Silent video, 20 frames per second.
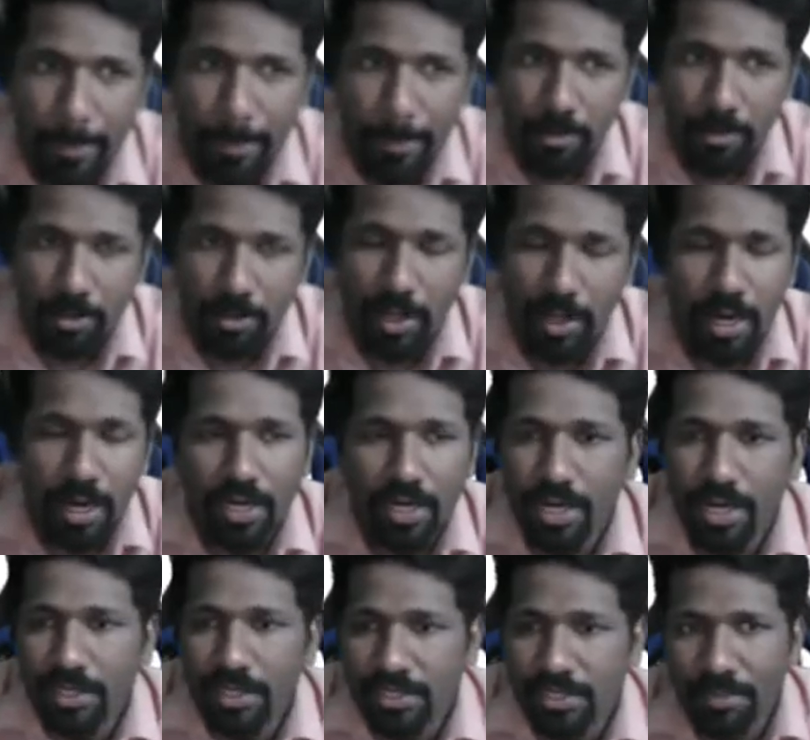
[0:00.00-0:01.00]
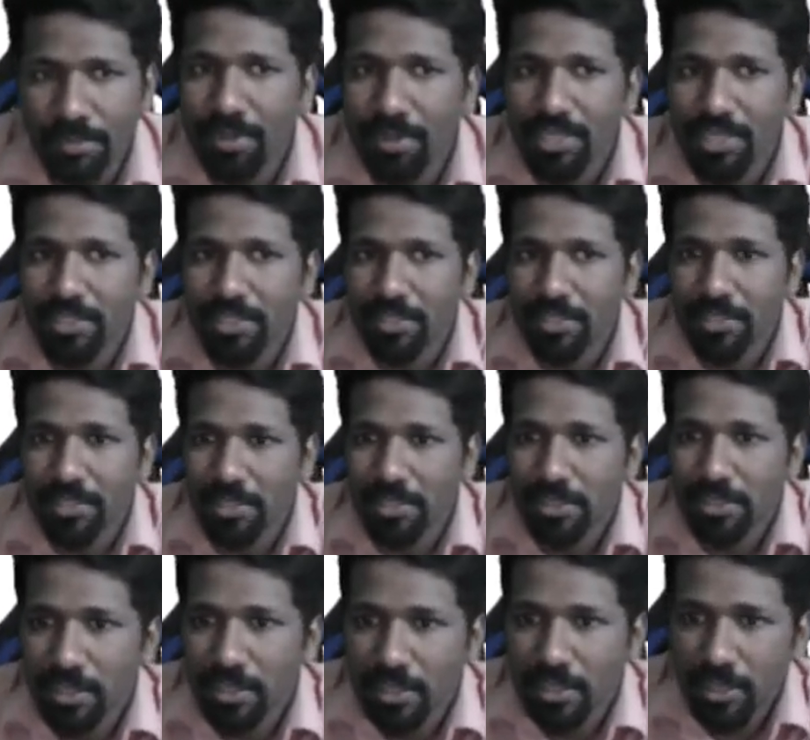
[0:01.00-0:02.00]
So 100 is the base.
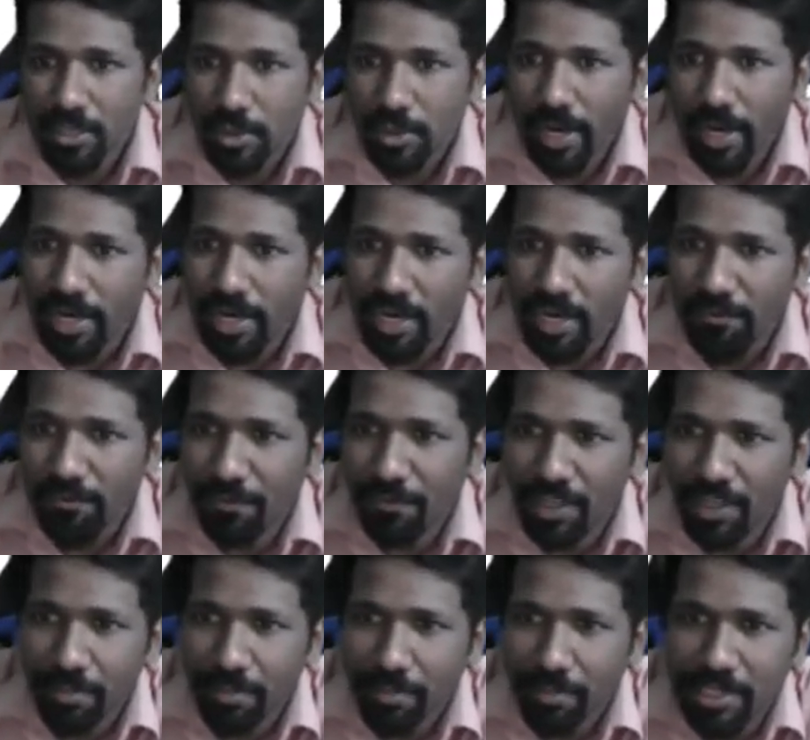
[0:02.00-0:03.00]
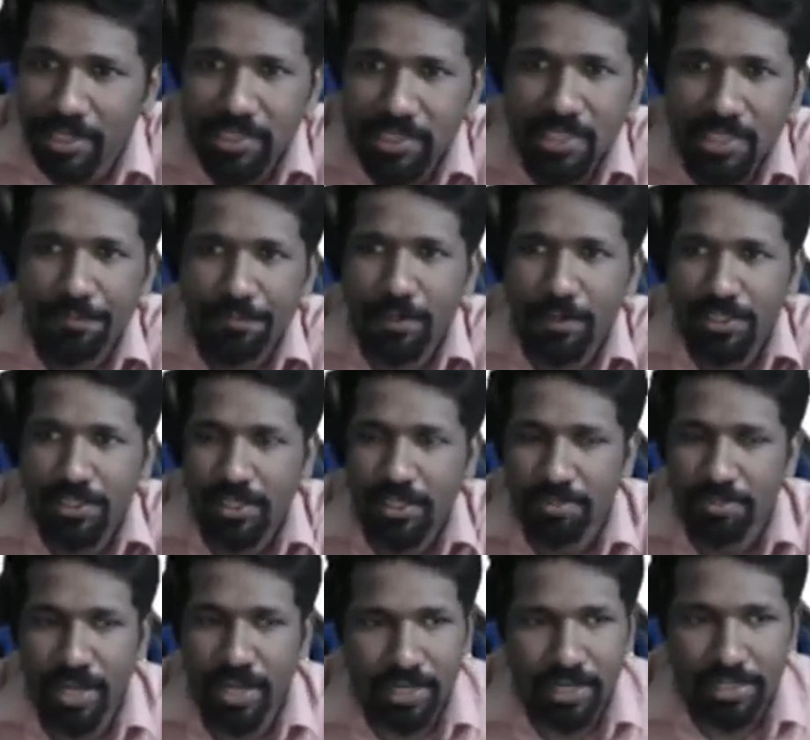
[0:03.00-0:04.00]
So identifying the base is the first step.
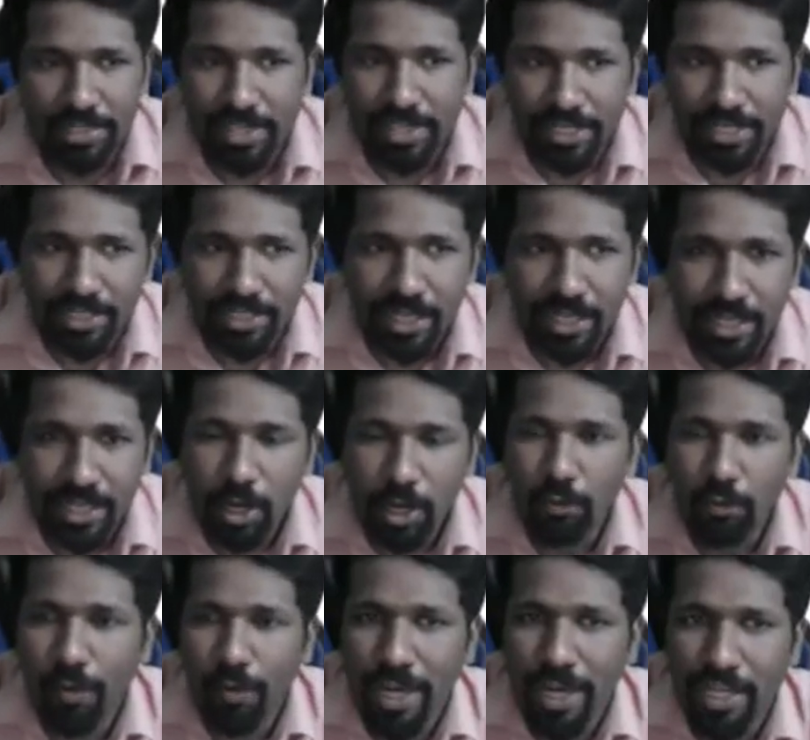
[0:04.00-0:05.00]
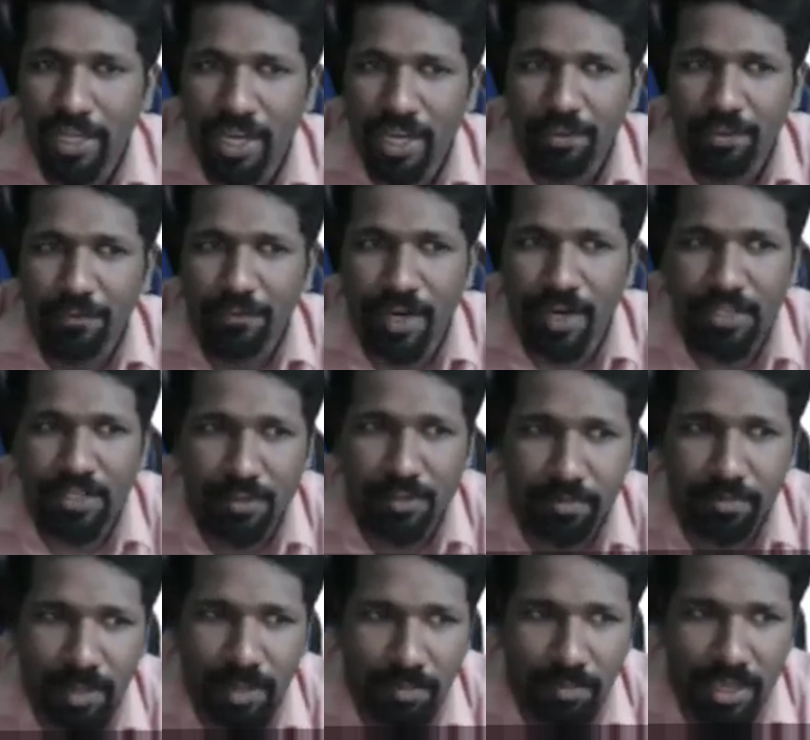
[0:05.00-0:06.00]
That is done. Now find the difference from
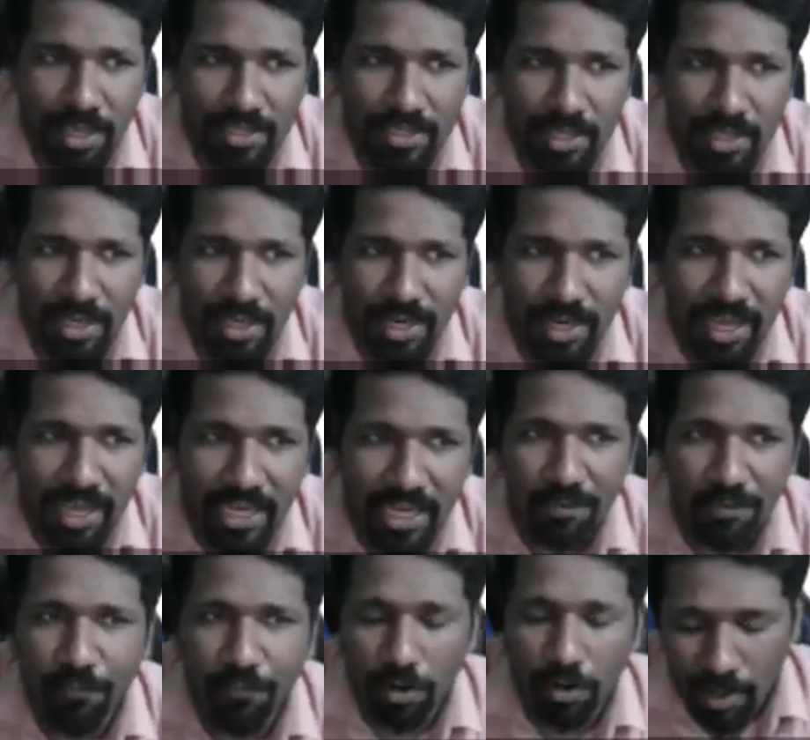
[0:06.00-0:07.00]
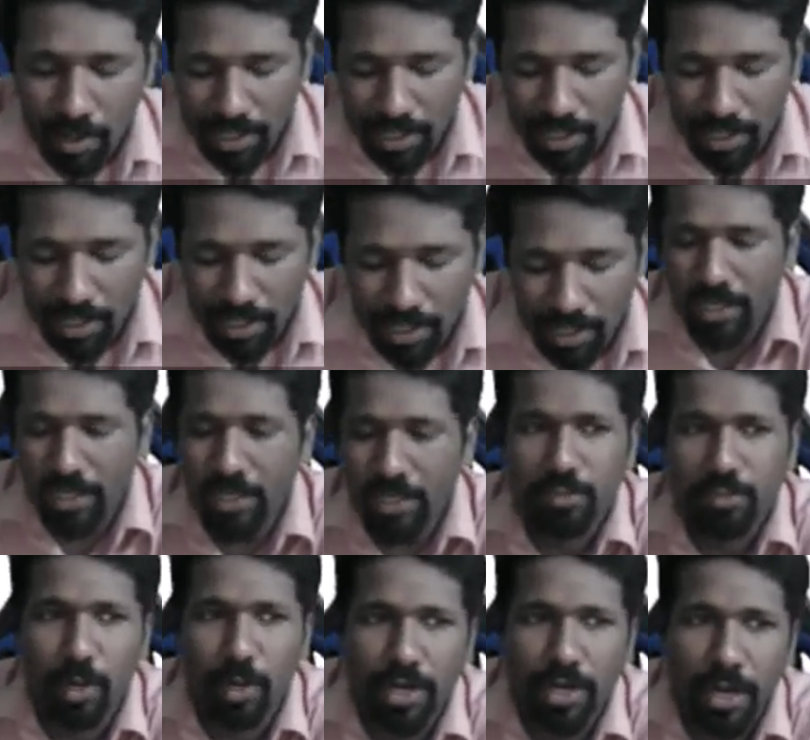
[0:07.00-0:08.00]
the base. 94 minus 100 is
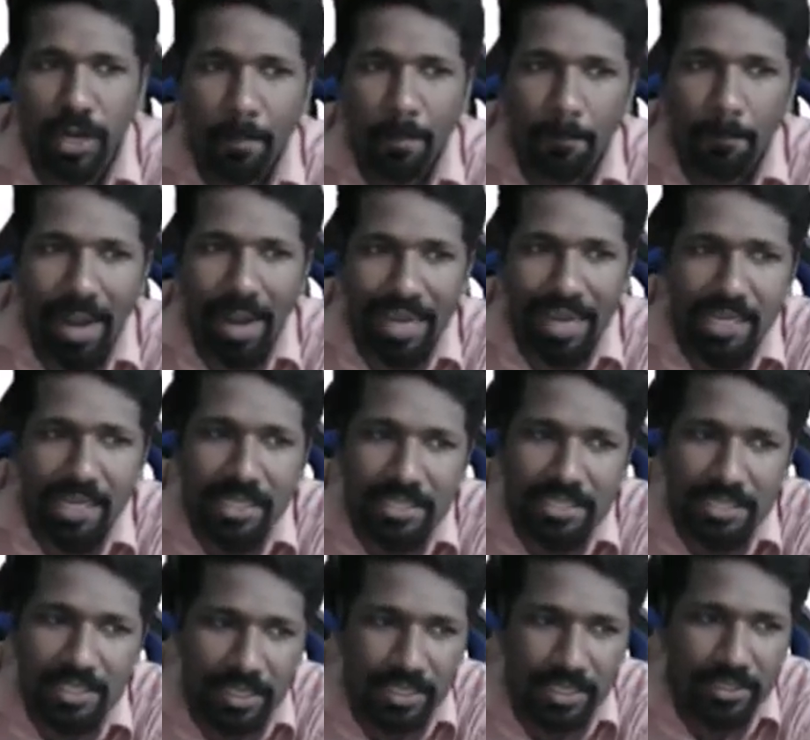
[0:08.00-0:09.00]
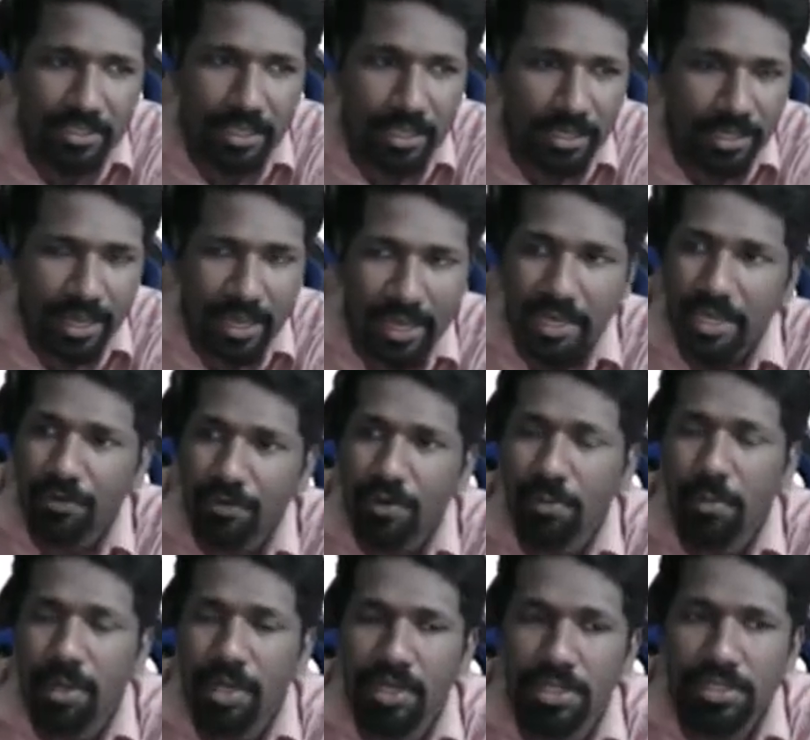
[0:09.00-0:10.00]
what? Minus 6.
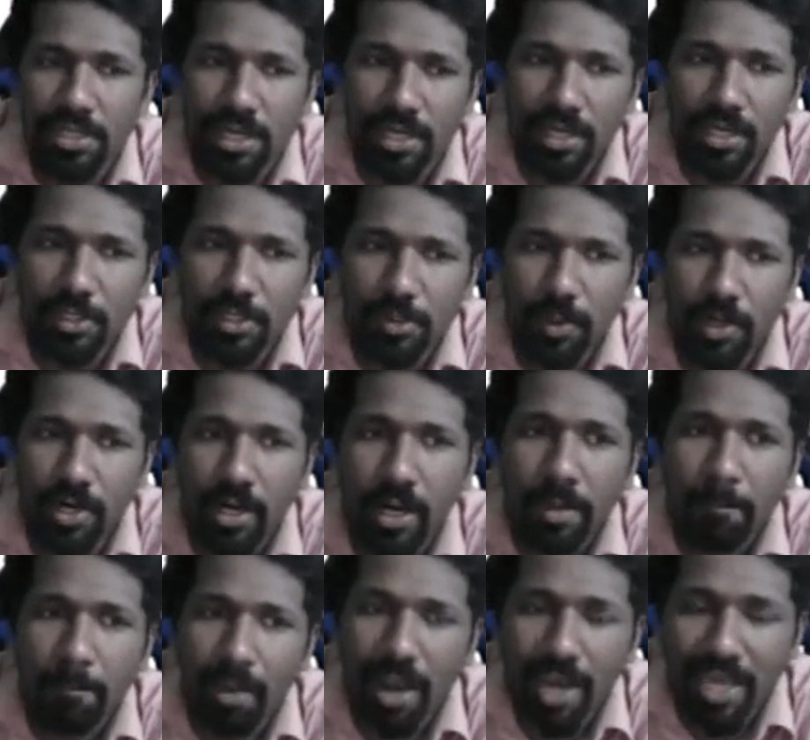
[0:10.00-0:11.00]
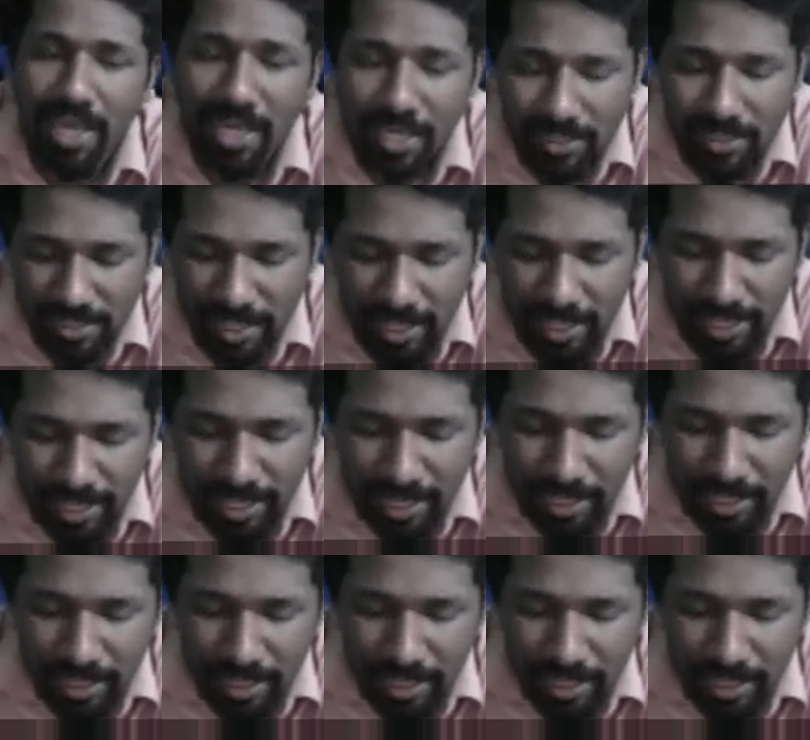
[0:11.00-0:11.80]
91 minus 100 is what? Minus 9.